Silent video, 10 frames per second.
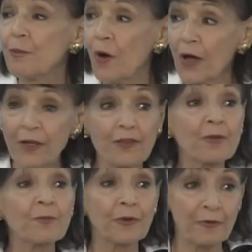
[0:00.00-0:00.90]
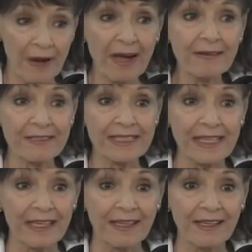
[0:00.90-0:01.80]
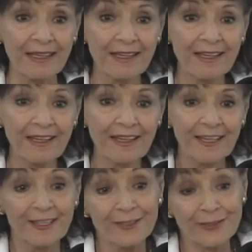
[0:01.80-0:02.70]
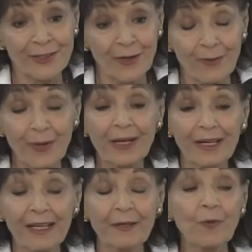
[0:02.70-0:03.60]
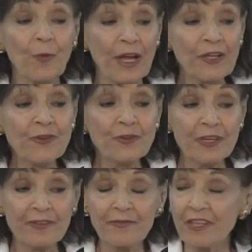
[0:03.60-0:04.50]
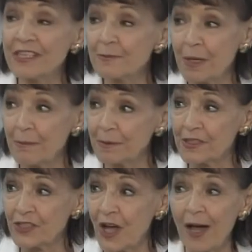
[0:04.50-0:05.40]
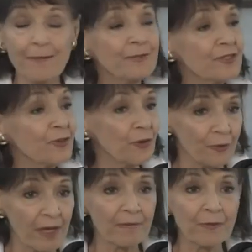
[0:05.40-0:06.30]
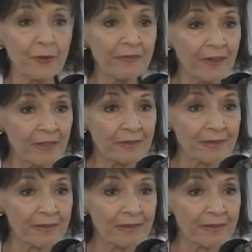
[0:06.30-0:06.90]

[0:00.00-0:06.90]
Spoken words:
part of the bureaucracy. So when you give these people jobs, you get more votes.